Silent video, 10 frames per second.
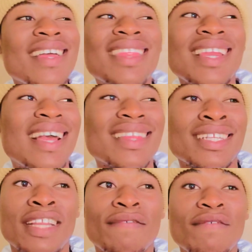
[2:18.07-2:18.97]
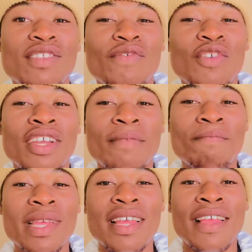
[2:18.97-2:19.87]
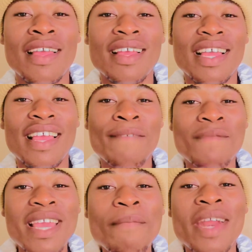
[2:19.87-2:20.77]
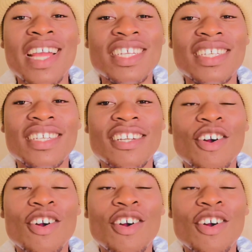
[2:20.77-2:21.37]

$350 for a mere brush.